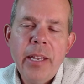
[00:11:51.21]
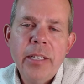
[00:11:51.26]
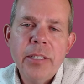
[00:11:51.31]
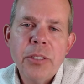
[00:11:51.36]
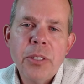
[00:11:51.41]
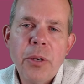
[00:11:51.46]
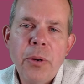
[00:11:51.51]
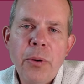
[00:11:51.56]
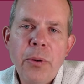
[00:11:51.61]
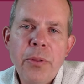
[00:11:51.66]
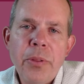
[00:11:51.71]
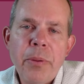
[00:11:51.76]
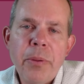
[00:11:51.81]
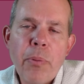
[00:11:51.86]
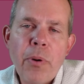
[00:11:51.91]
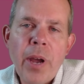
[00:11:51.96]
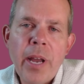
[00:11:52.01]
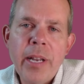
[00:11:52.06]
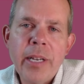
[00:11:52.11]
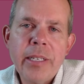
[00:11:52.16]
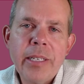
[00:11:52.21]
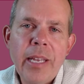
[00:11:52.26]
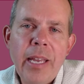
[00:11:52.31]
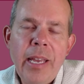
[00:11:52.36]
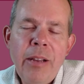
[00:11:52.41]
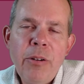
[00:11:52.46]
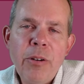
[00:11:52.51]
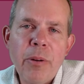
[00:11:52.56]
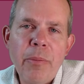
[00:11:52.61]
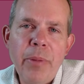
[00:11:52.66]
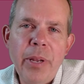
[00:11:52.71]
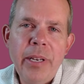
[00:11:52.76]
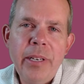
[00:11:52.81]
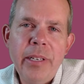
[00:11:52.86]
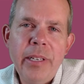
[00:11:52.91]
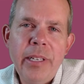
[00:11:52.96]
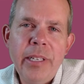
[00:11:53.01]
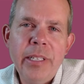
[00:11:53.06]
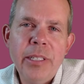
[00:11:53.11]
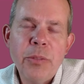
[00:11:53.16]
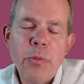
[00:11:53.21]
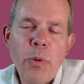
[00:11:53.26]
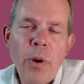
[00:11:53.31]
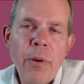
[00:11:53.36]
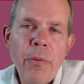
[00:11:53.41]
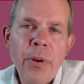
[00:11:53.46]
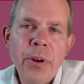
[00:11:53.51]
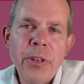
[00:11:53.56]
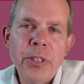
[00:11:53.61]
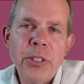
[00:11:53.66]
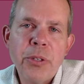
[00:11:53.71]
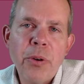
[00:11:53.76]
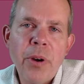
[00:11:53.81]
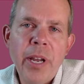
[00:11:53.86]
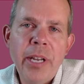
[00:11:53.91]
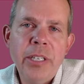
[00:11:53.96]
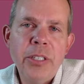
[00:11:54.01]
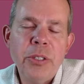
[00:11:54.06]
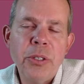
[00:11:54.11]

So the product increment is what we're trying